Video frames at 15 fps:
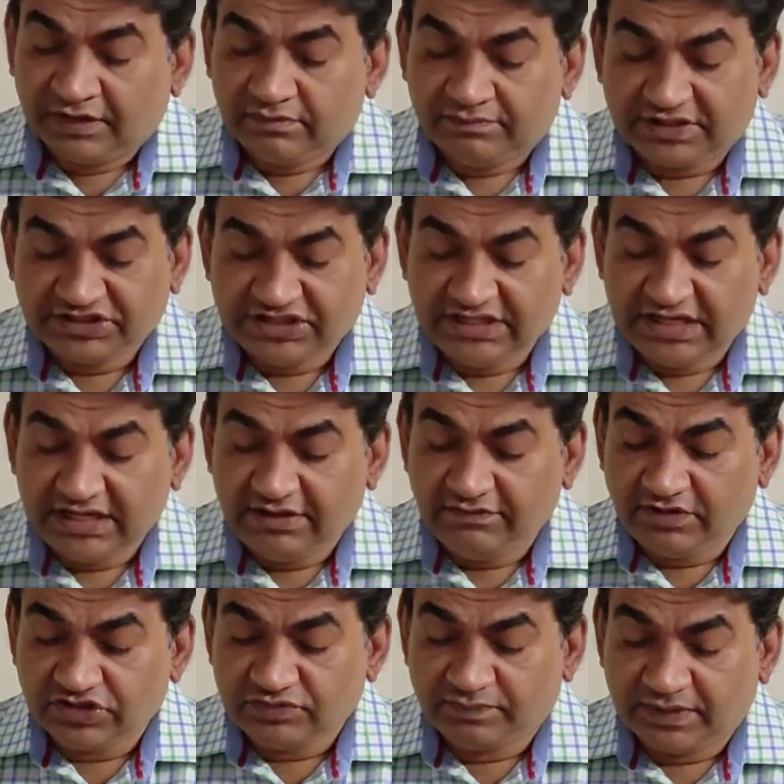Machinery
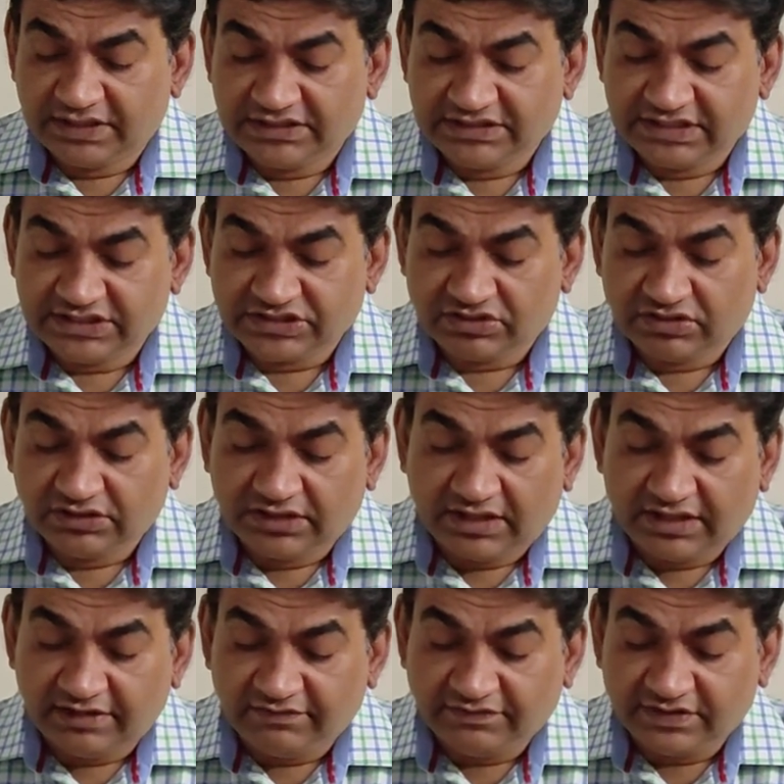was purchased on
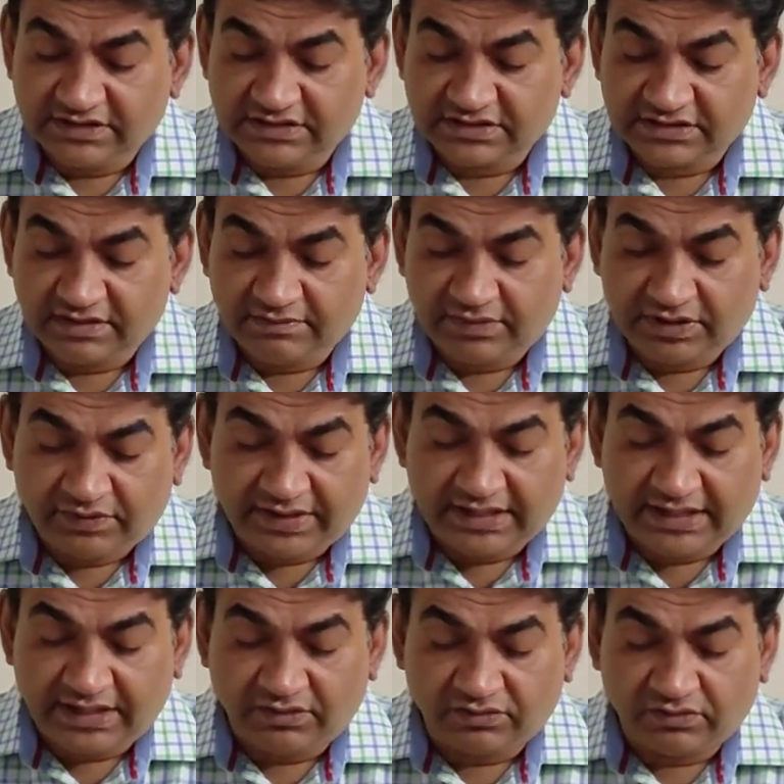31st December
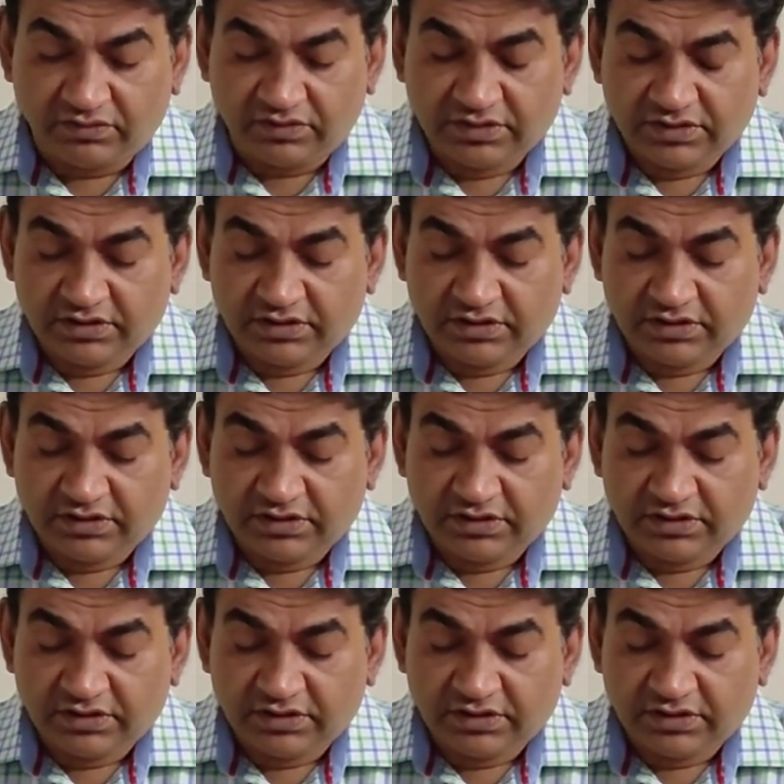22